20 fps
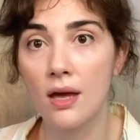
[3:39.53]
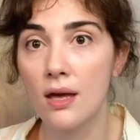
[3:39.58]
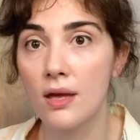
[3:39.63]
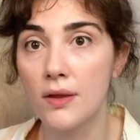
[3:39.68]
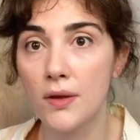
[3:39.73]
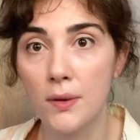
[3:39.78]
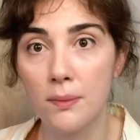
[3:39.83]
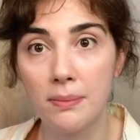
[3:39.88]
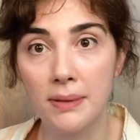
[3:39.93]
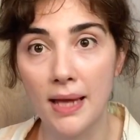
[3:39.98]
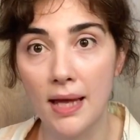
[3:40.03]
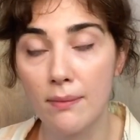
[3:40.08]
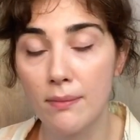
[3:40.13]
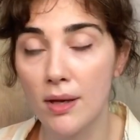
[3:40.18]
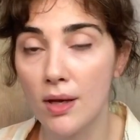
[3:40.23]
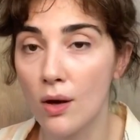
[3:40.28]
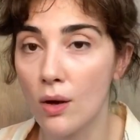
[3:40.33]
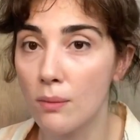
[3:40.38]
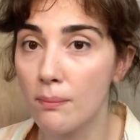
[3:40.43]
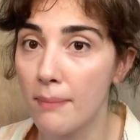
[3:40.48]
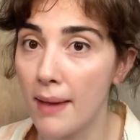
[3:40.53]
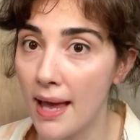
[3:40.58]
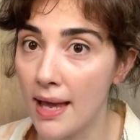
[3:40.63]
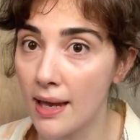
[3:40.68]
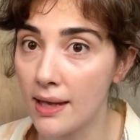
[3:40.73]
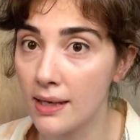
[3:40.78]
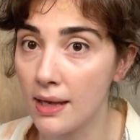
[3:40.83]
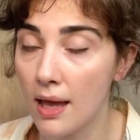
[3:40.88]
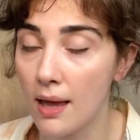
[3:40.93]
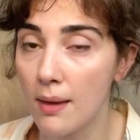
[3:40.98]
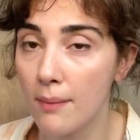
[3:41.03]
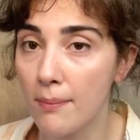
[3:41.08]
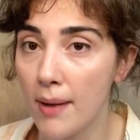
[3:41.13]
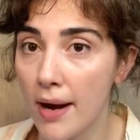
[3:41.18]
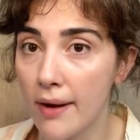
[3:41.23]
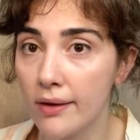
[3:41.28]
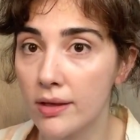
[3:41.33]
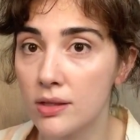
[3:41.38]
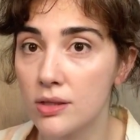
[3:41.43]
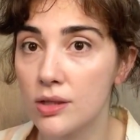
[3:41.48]
they're blaming on bad
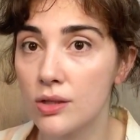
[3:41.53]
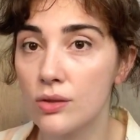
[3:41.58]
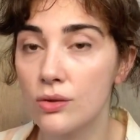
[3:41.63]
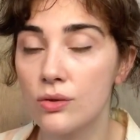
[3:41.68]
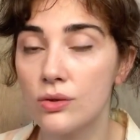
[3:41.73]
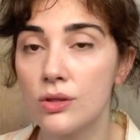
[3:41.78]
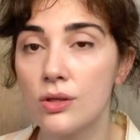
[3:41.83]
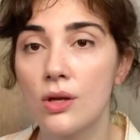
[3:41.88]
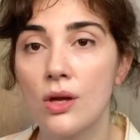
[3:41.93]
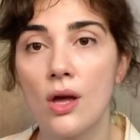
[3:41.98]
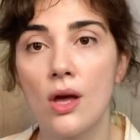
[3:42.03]
parenthood,